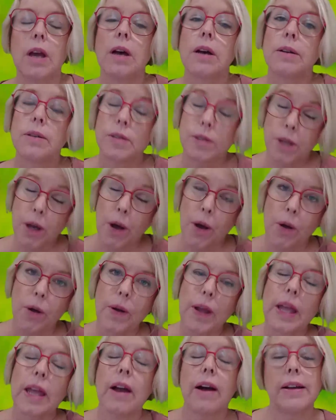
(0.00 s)
So
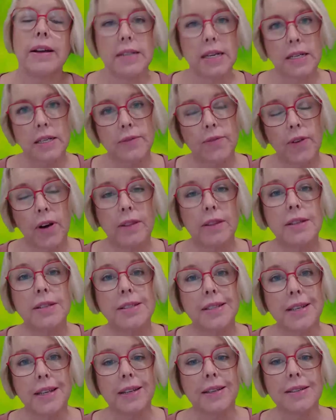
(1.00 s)
he identified the
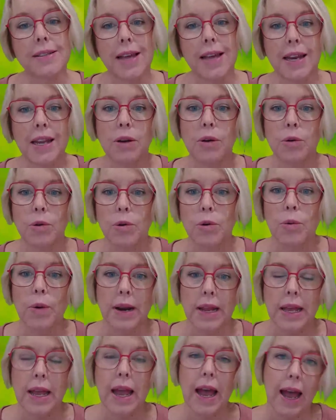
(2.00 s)
skills that he
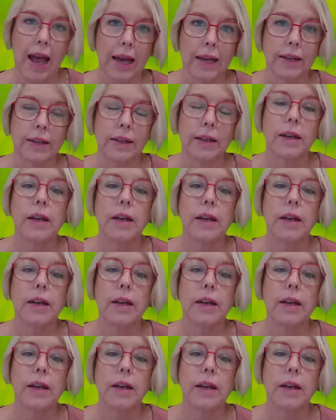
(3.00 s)
already had: